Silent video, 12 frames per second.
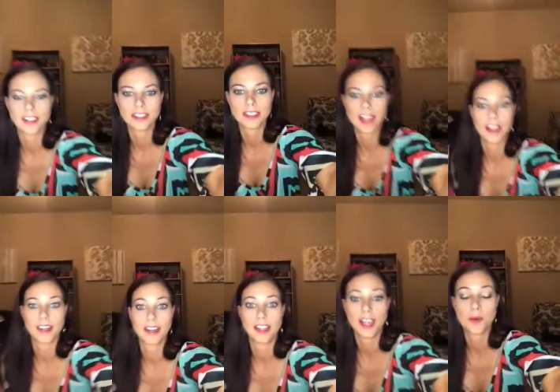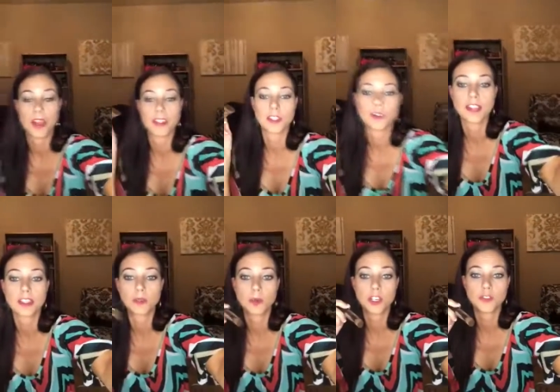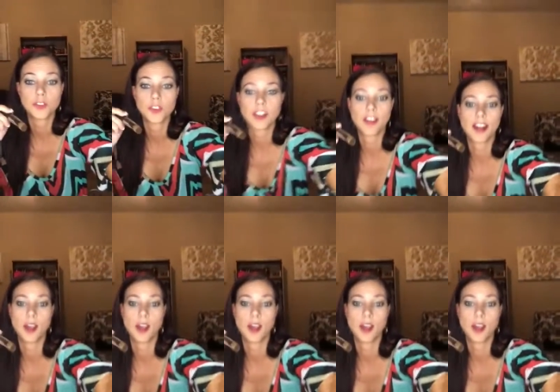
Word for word: got excited. Anyway, so you get this brush for free right